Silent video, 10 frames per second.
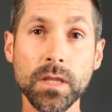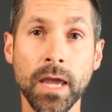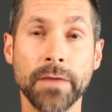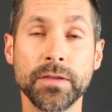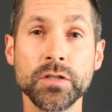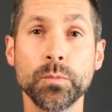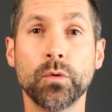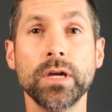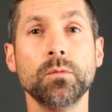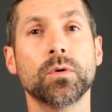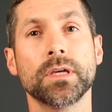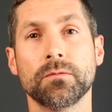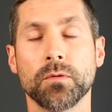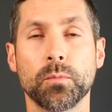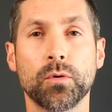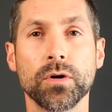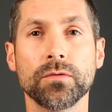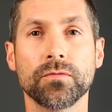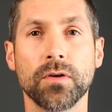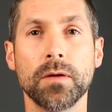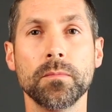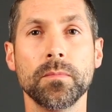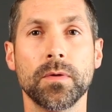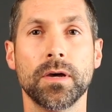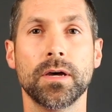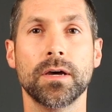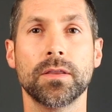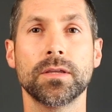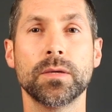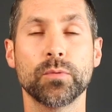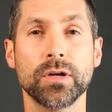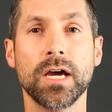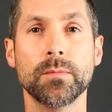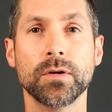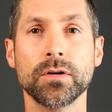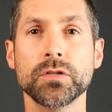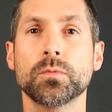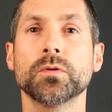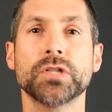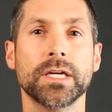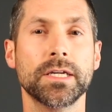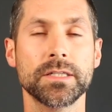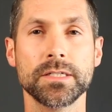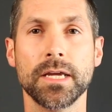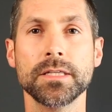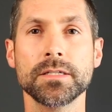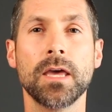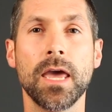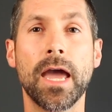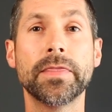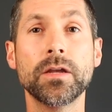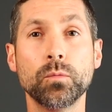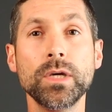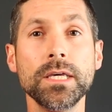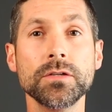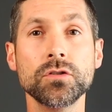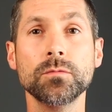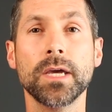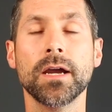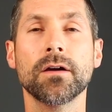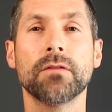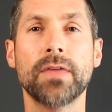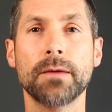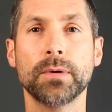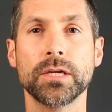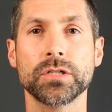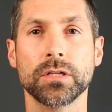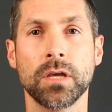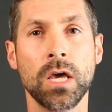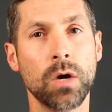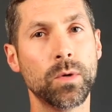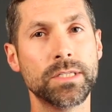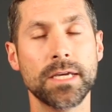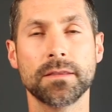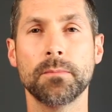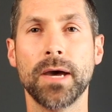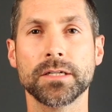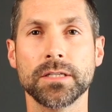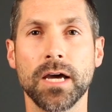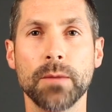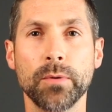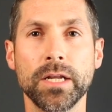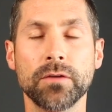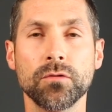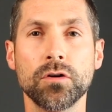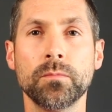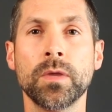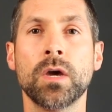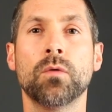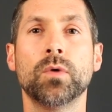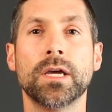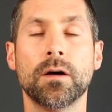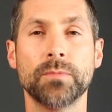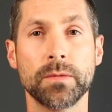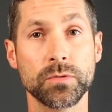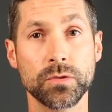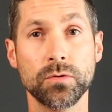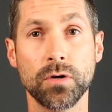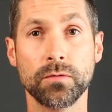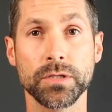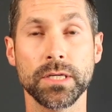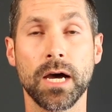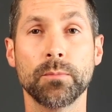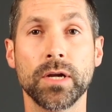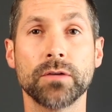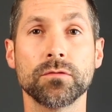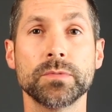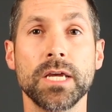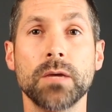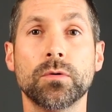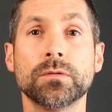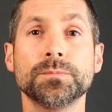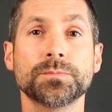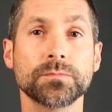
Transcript: at this point, we'll get a report from the pre-op nurse, we'll check consents, and then we assume care of that patient. We take them back to the operating room, we help them scoot over to the operating room table,